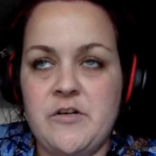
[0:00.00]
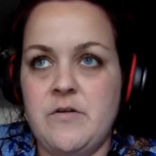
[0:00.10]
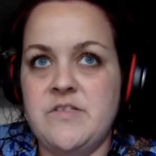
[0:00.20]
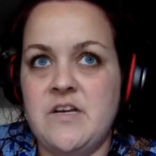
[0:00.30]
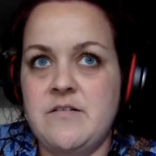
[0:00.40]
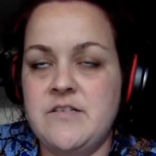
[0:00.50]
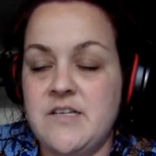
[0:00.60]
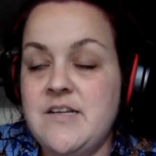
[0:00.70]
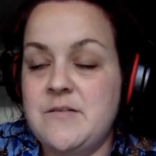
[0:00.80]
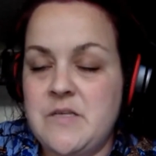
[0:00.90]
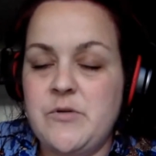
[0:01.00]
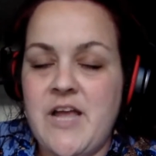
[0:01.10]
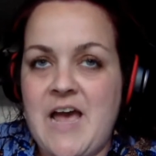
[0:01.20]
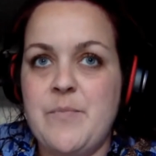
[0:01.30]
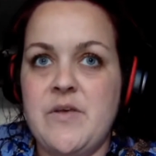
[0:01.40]
Sundance was
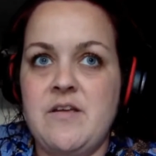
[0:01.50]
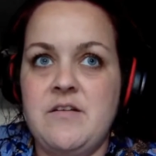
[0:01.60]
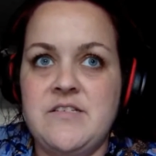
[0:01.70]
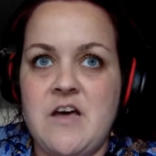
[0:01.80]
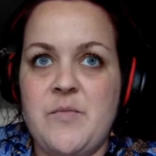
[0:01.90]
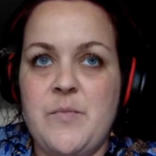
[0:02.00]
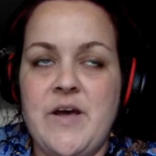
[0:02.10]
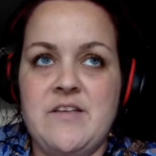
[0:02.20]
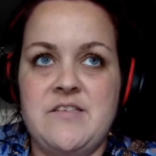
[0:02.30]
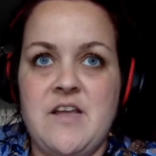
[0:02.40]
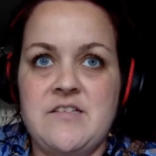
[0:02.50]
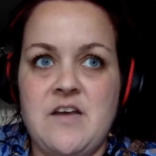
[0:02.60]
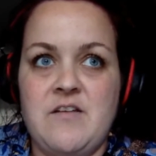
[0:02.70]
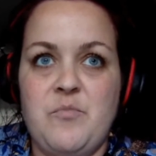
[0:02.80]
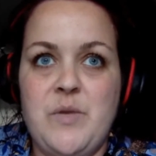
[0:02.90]
able to happen. South by is the next
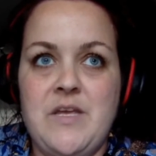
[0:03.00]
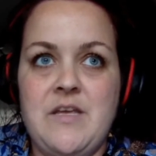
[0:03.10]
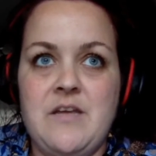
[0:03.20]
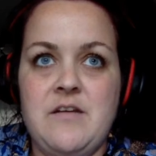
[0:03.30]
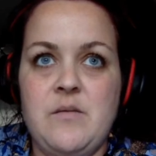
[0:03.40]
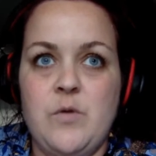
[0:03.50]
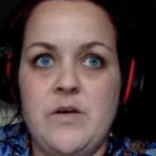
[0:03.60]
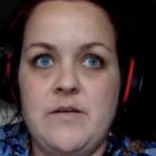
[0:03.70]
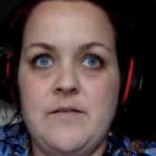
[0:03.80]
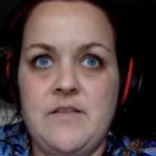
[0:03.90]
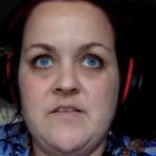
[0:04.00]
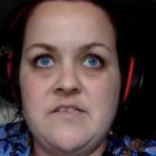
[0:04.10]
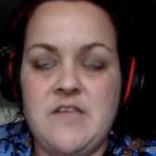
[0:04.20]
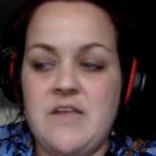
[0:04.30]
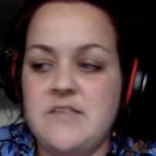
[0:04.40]
kind of big indie one in the
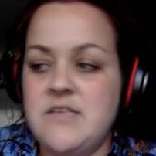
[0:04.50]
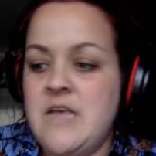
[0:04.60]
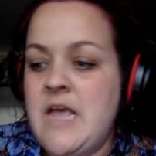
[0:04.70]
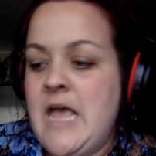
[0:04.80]
States.